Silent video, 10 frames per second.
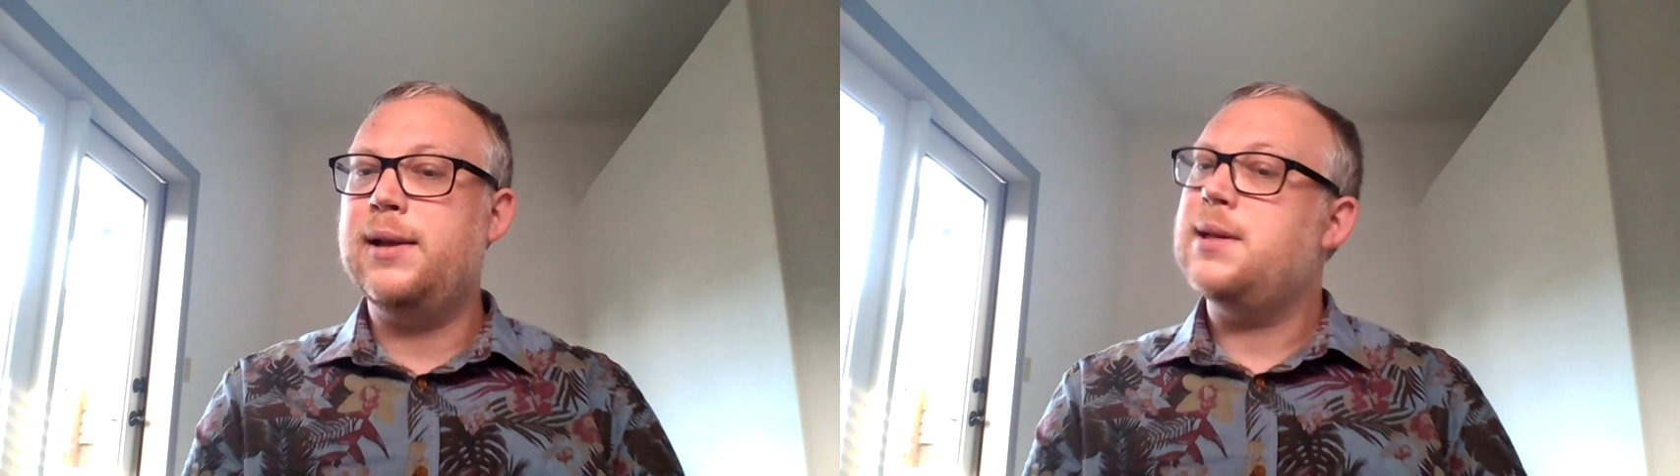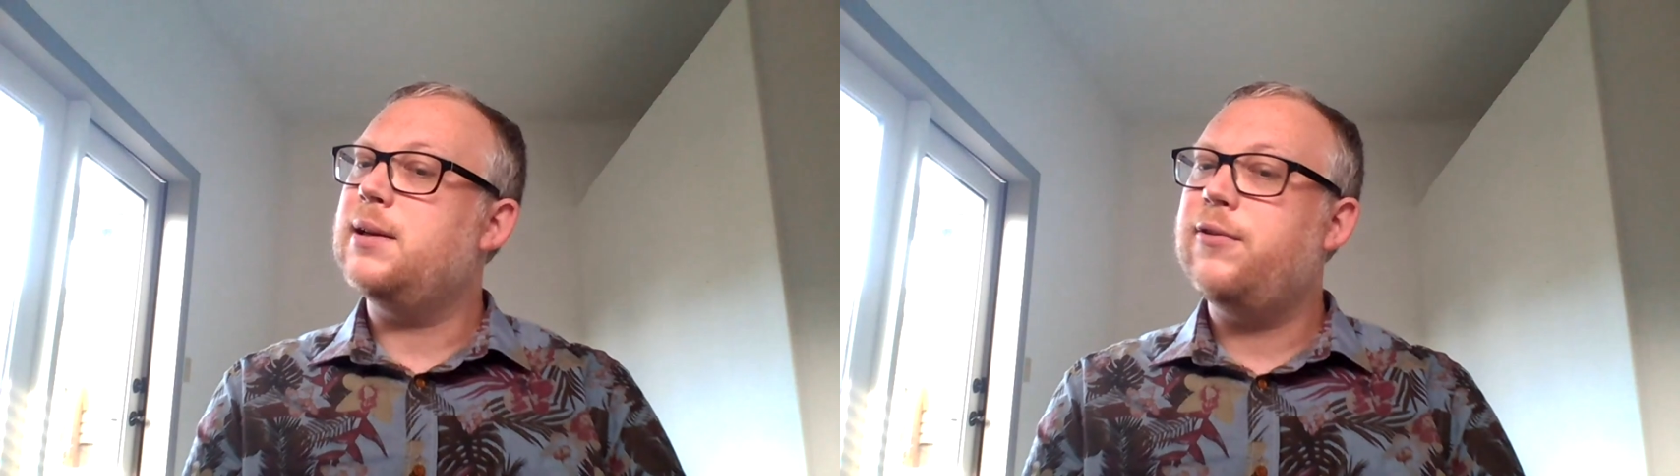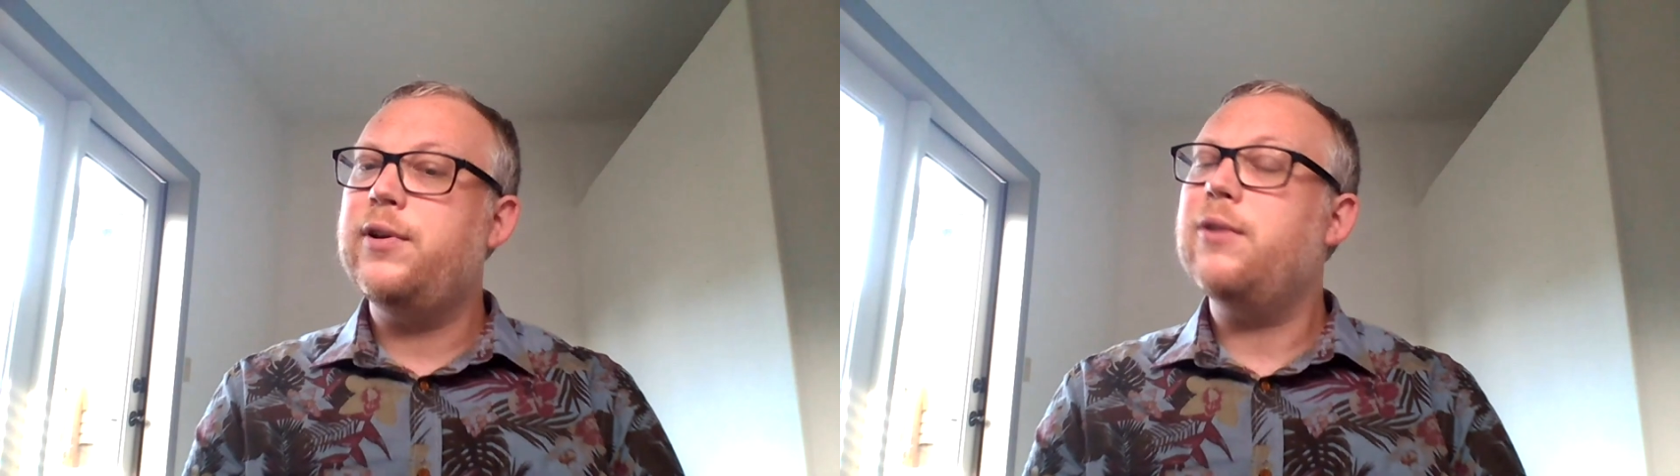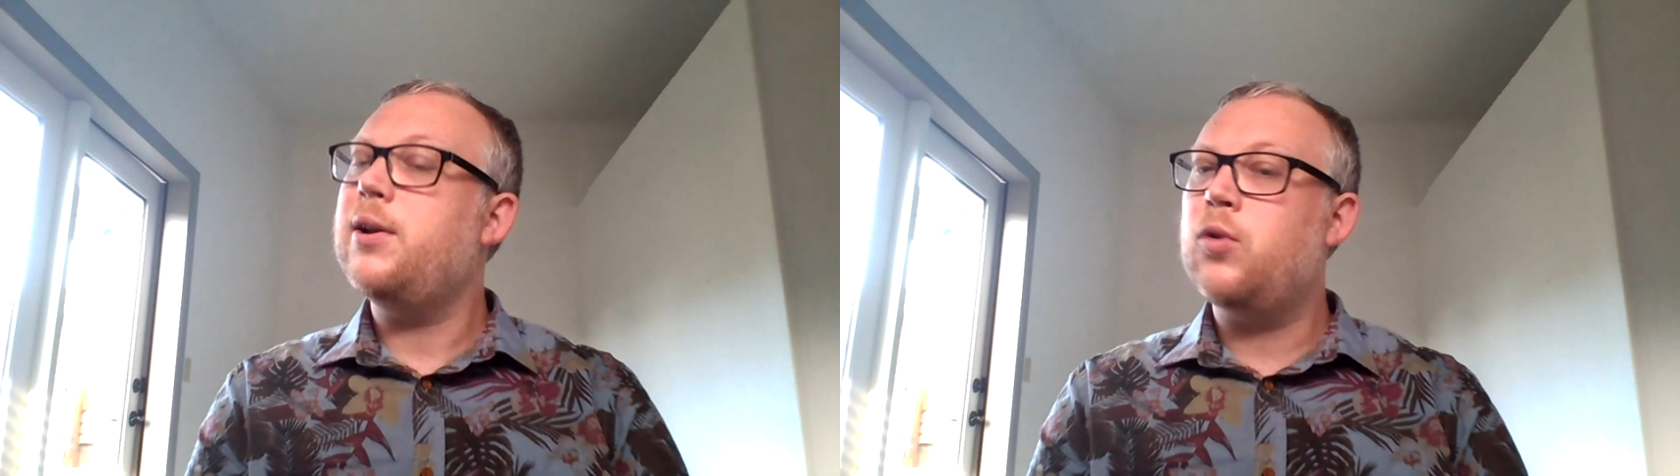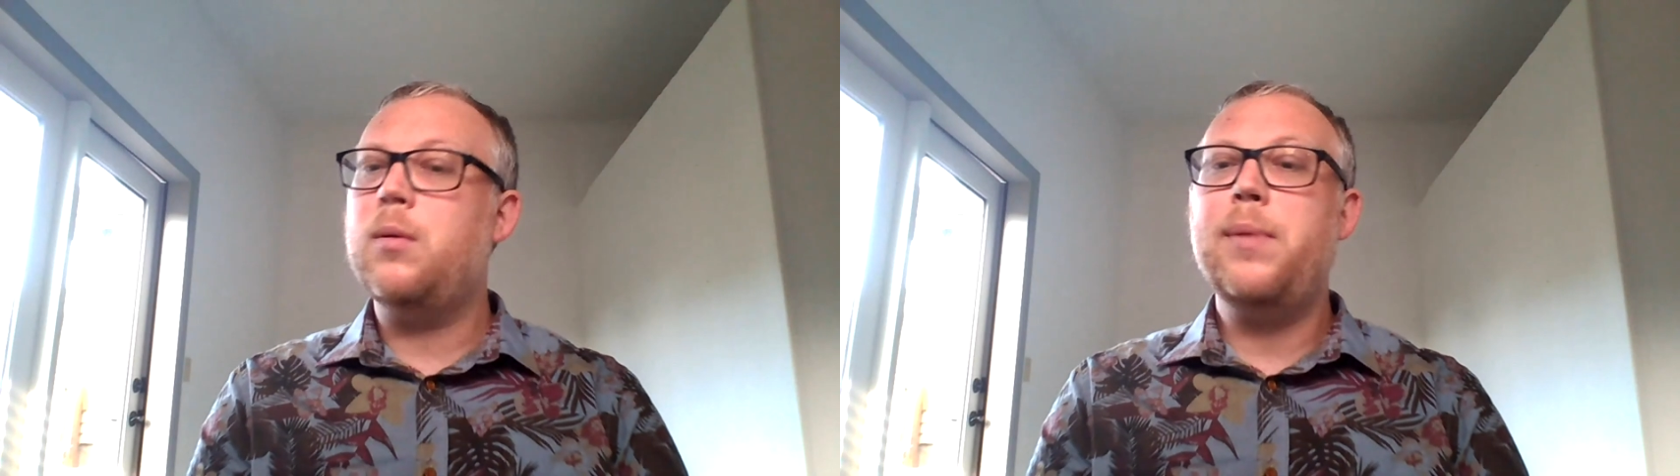I tend to feel
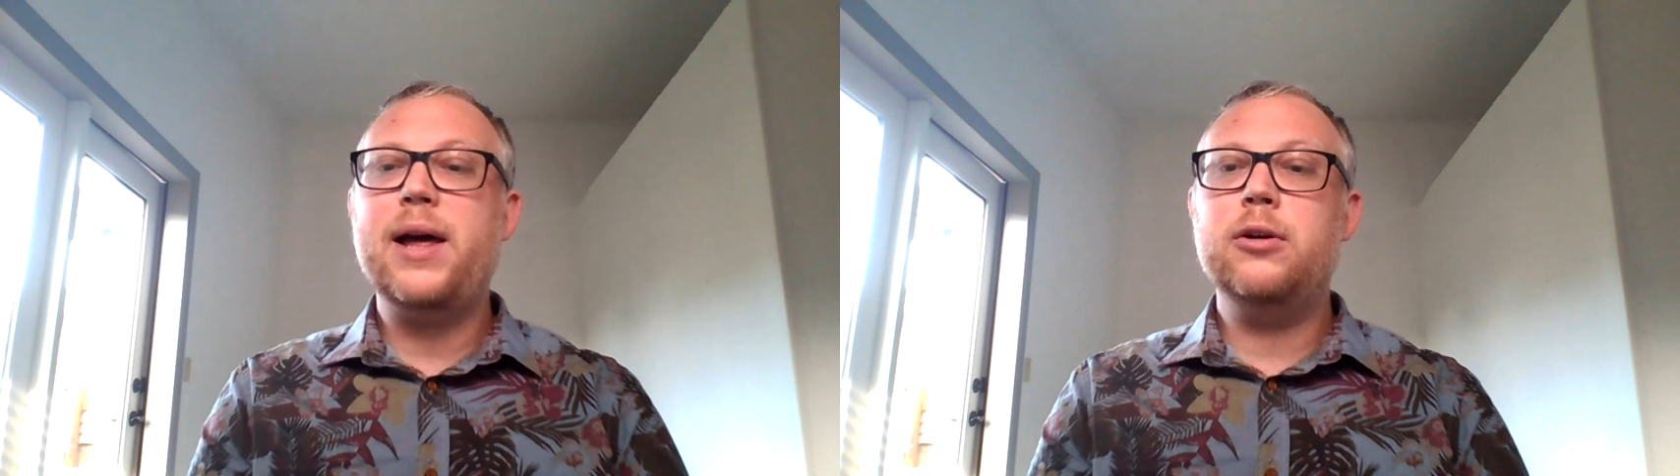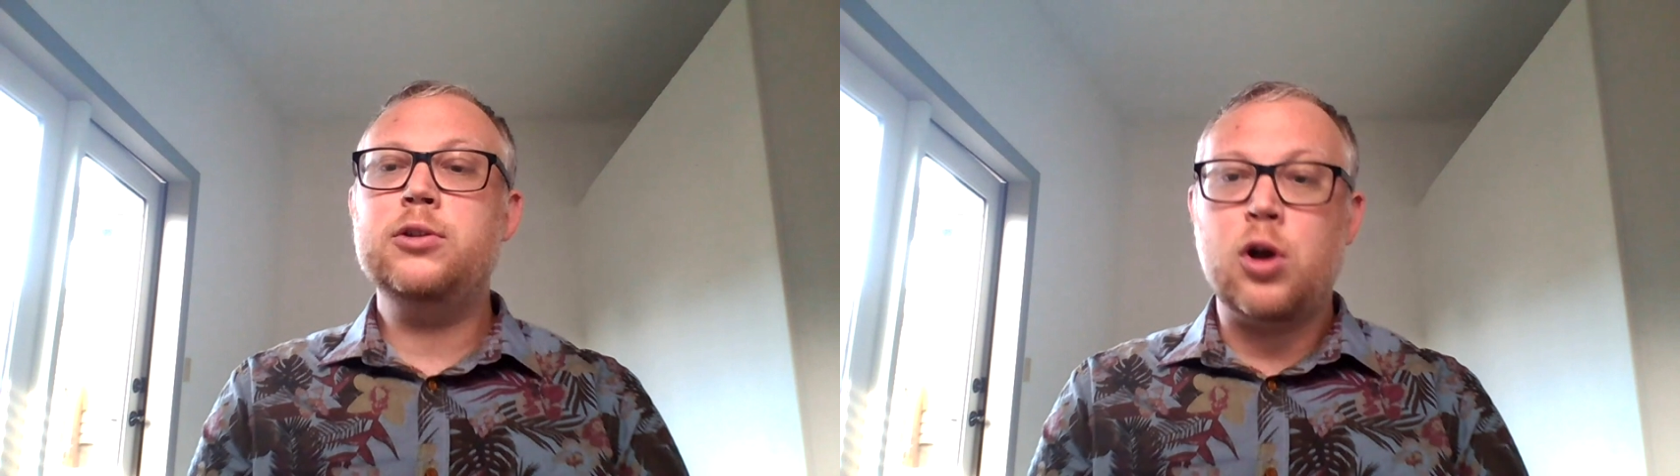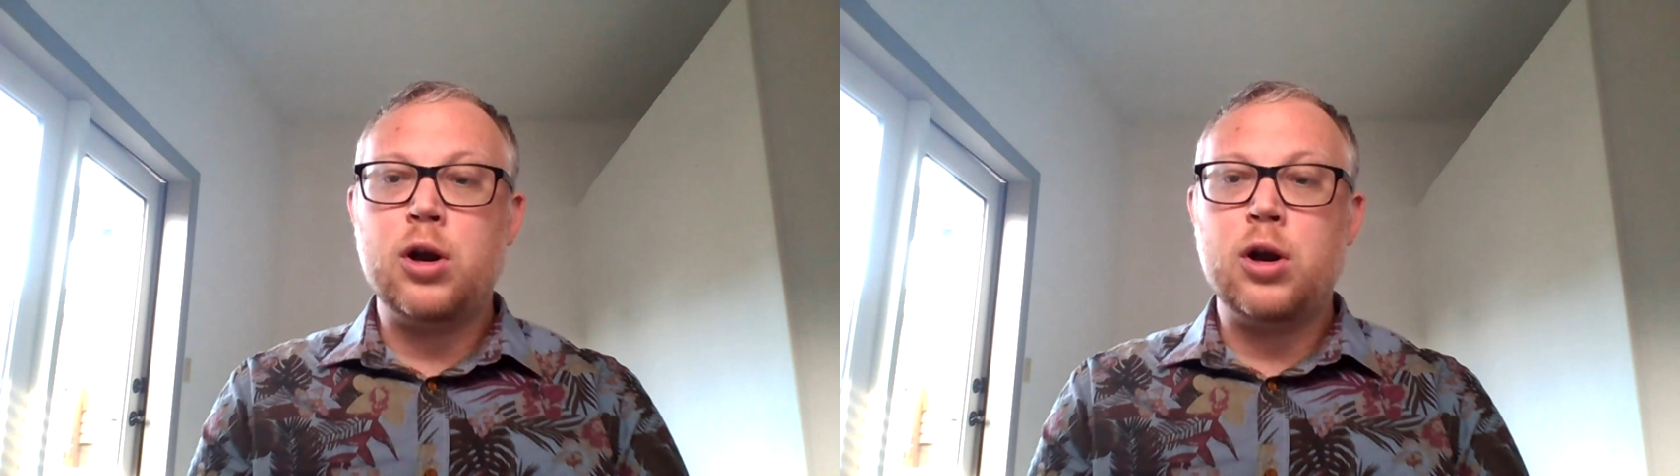like normal patterns